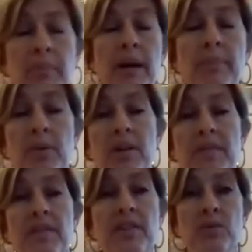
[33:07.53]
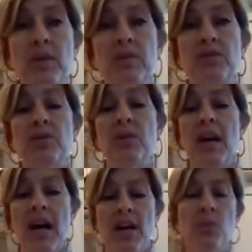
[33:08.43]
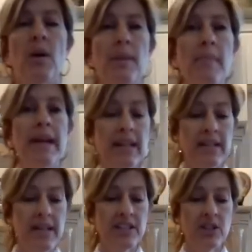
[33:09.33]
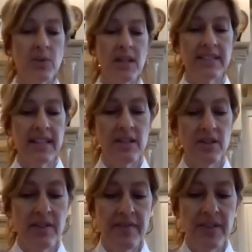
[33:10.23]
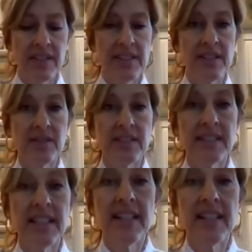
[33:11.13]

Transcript: black pepper over it as well too. And you want to make a nice crust. And I don't know if you could still